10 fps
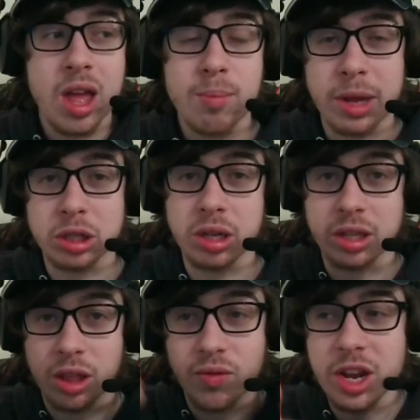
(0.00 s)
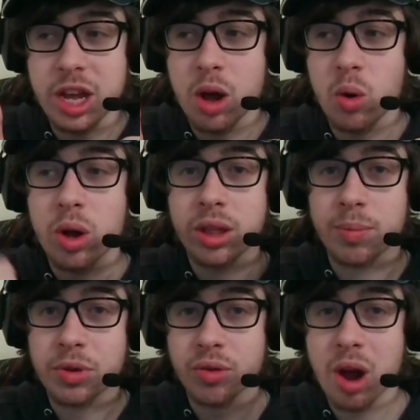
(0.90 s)
Make sure you like this video,
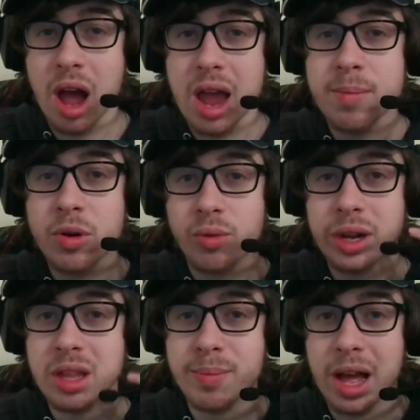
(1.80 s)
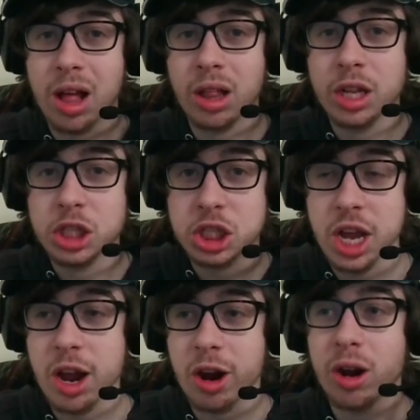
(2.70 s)
subscribe, ring the bell,
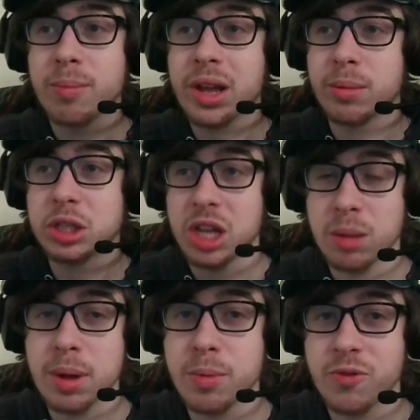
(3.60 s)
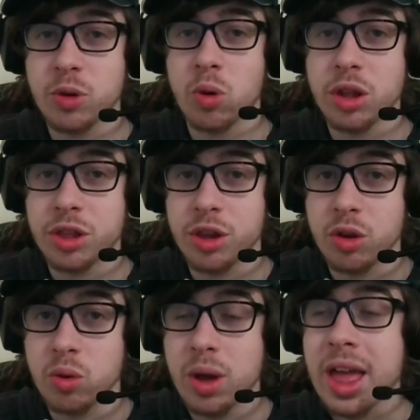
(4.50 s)
share, become a channel member if you want
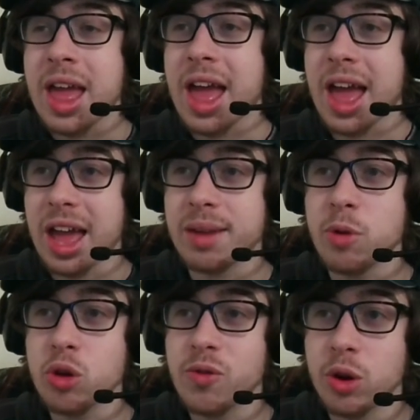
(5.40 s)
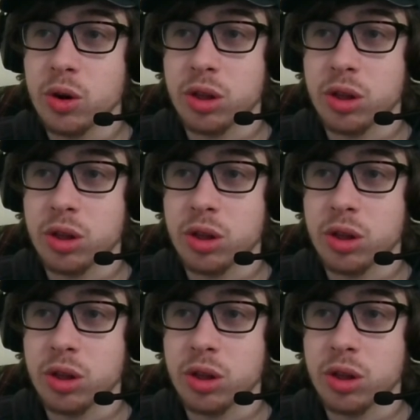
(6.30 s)
to and most of you are not